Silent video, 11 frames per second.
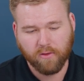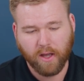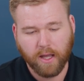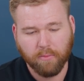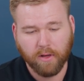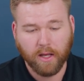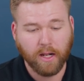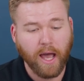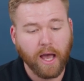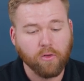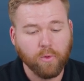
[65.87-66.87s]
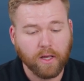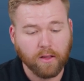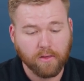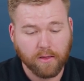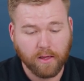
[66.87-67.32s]
type. And as we
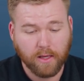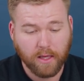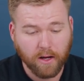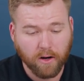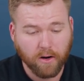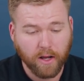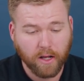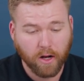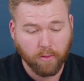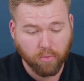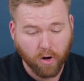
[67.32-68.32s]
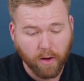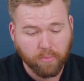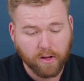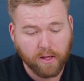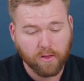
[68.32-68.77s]
can see here in our
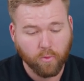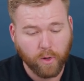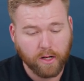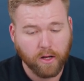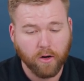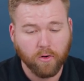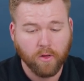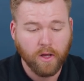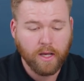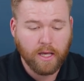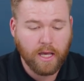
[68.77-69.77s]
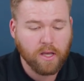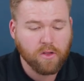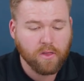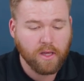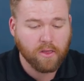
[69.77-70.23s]
properties window,
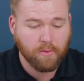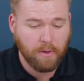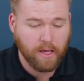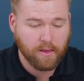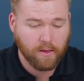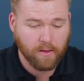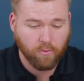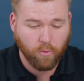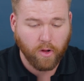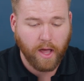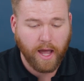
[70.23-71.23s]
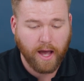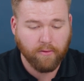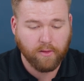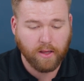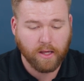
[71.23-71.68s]
each of these spaces will
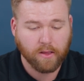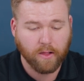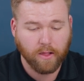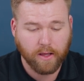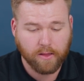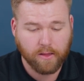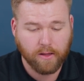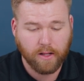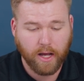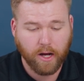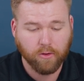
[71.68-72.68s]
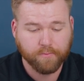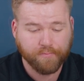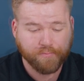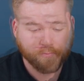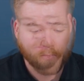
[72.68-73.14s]
have these listed out.
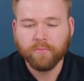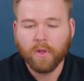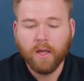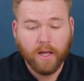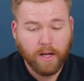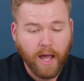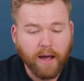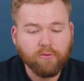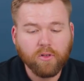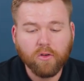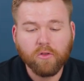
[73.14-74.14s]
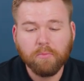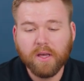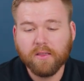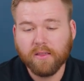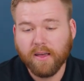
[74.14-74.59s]
And after those
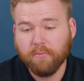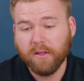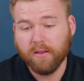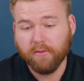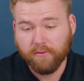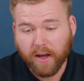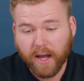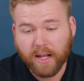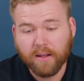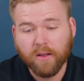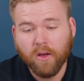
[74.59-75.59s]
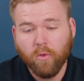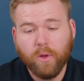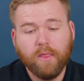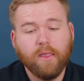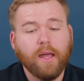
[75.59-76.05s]
spaces have been defined,
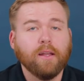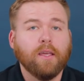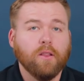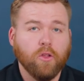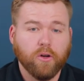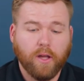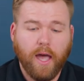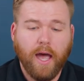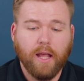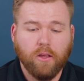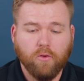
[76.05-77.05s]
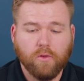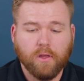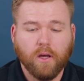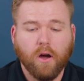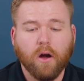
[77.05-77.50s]
we then can look at
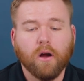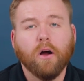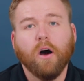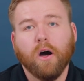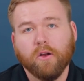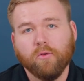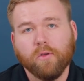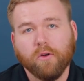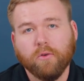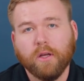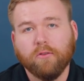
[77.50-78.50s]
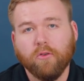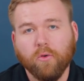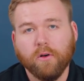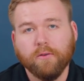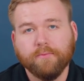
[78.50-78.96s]
using our AutoZoning tool.